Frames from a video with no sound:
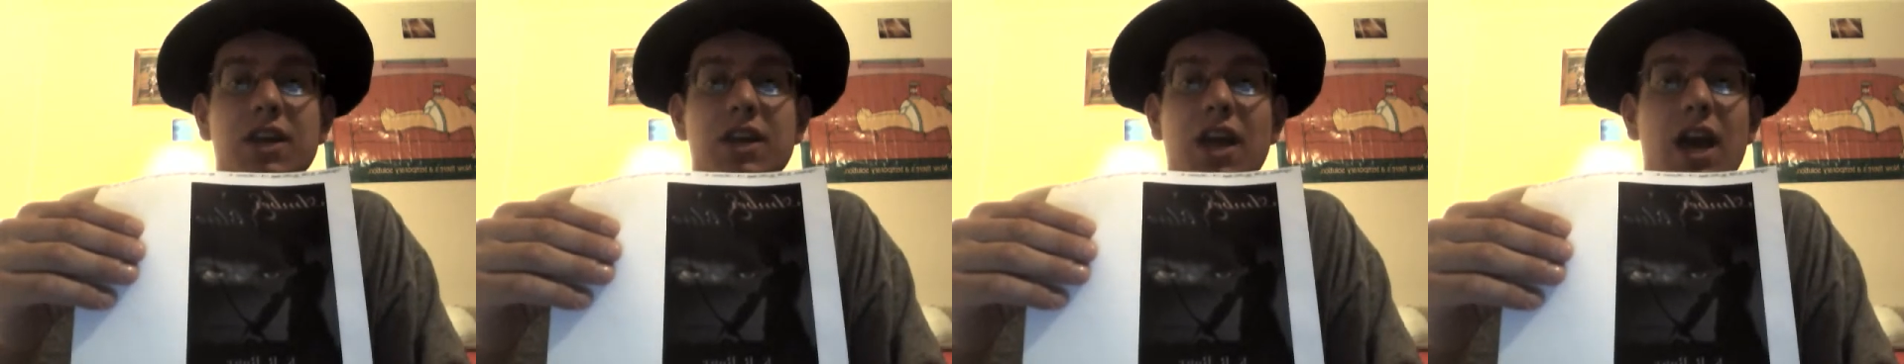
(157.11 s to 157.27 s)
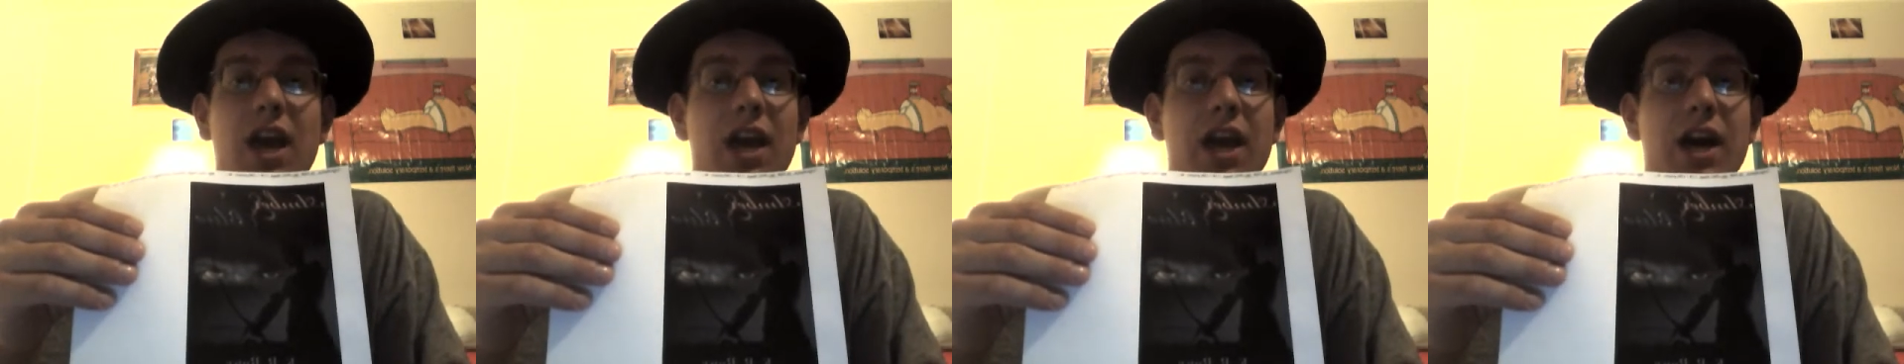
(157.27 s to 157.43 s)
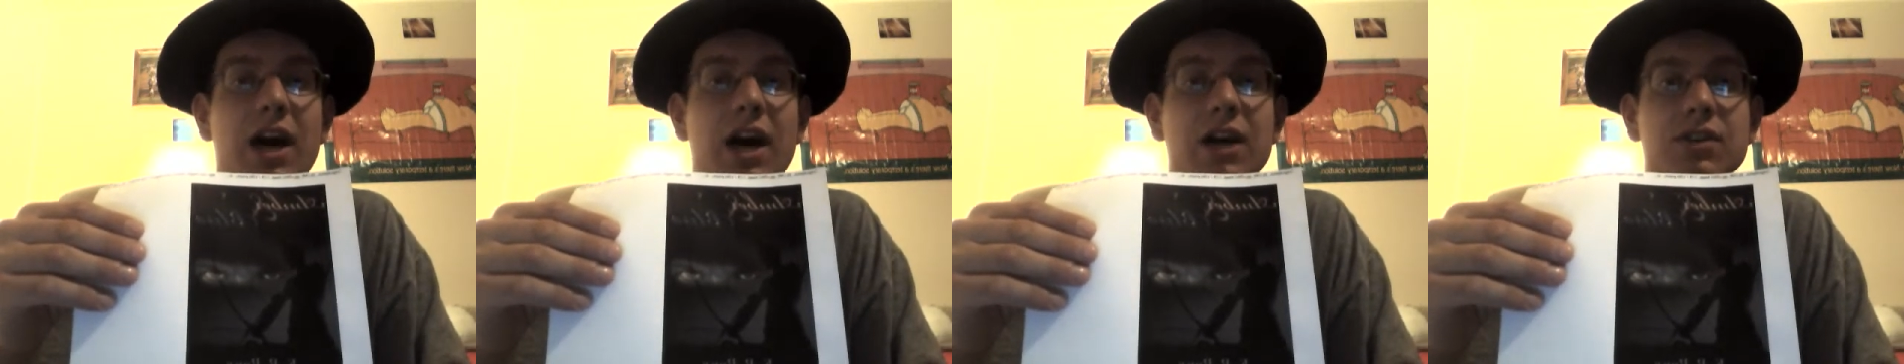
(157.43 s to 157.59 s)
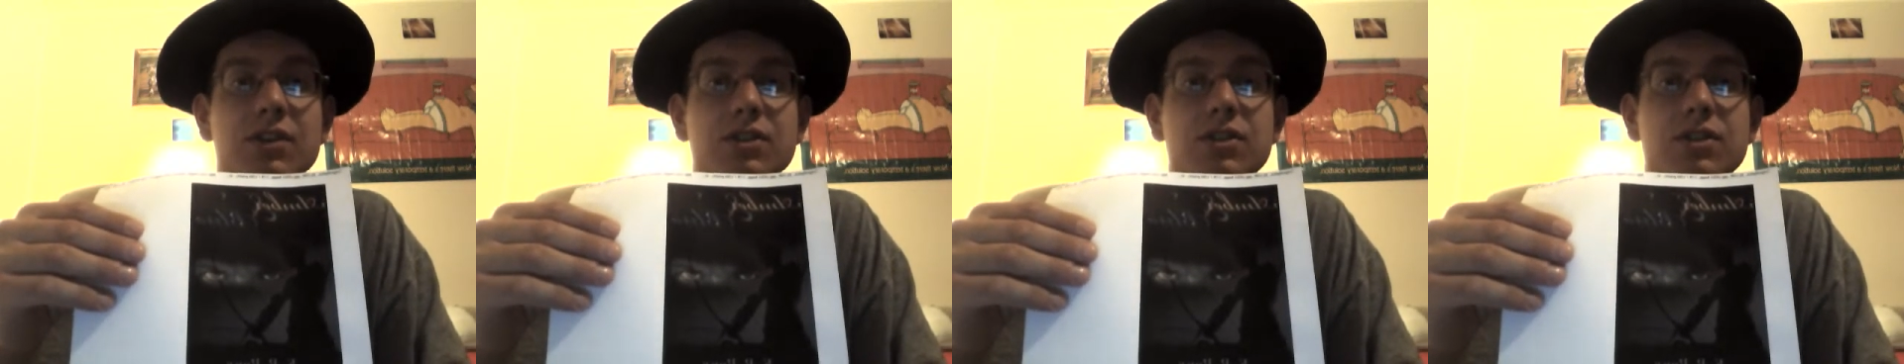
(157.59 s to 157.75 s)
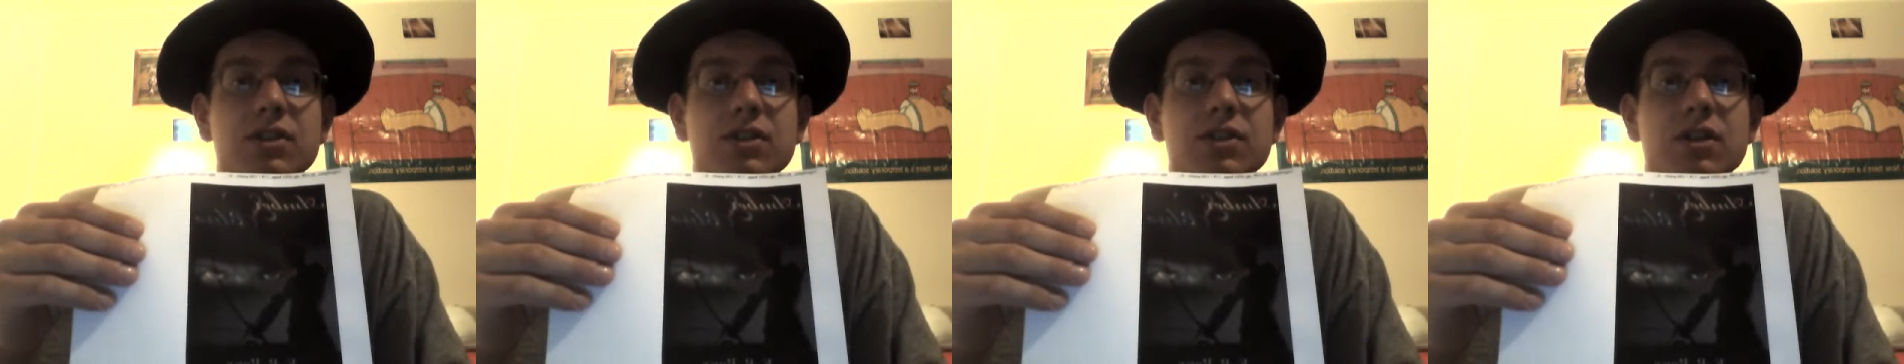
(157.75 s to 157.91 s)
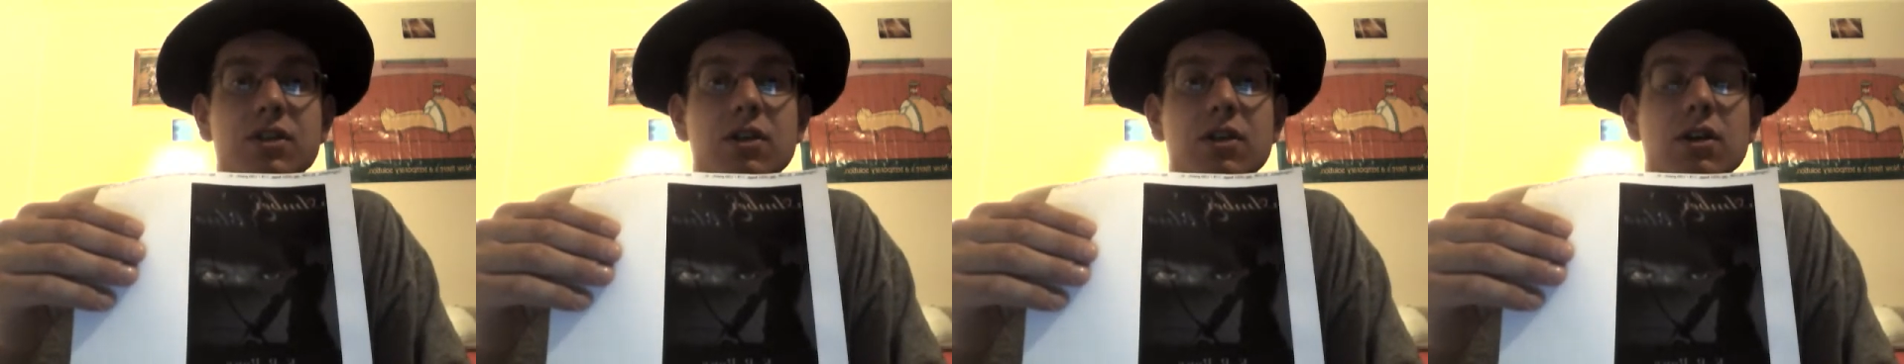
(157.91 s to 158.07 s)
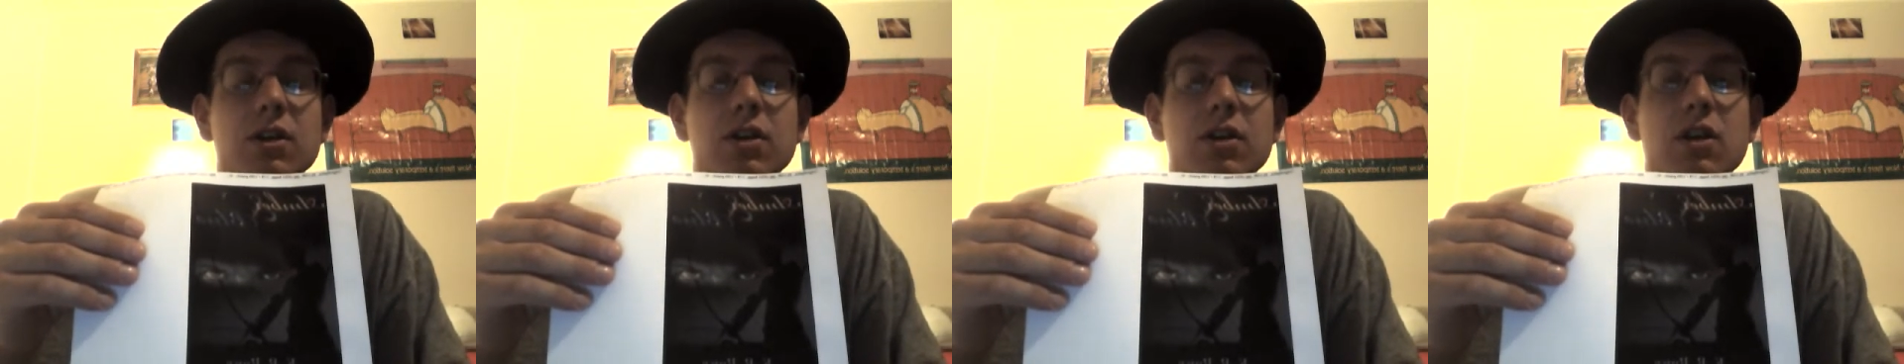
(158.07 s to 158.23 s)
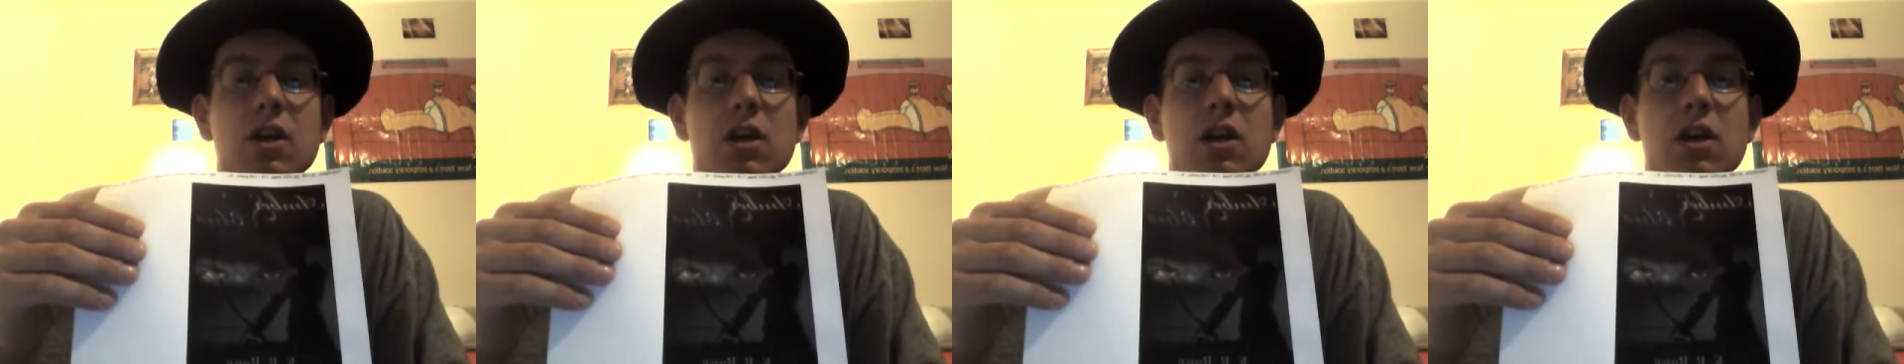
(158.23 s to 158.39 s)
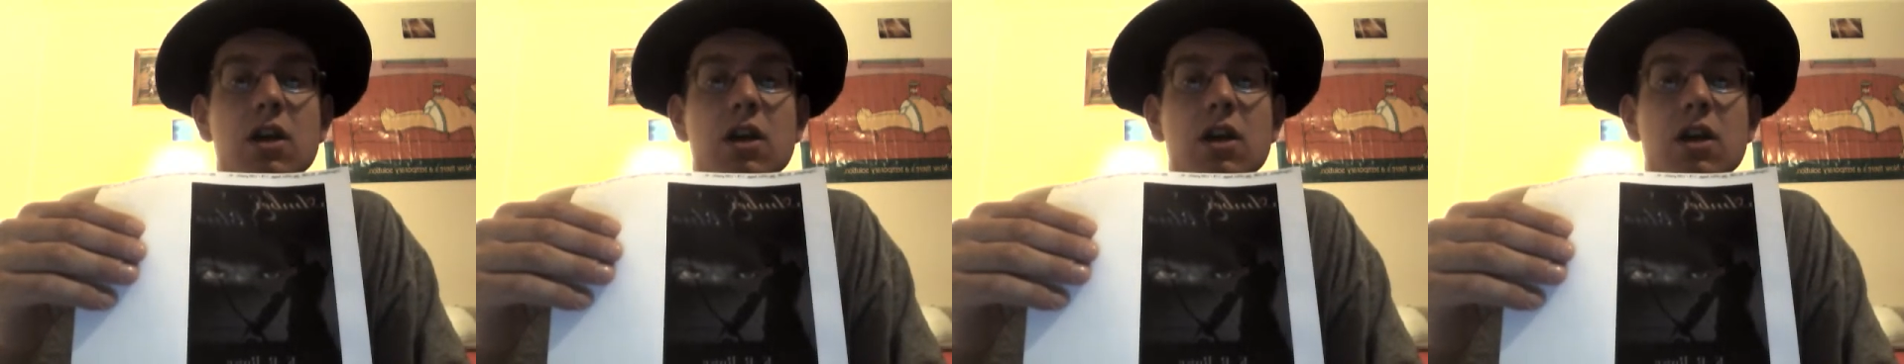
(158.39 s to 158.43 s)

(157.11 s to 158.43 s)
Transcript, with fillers: chaos, uh,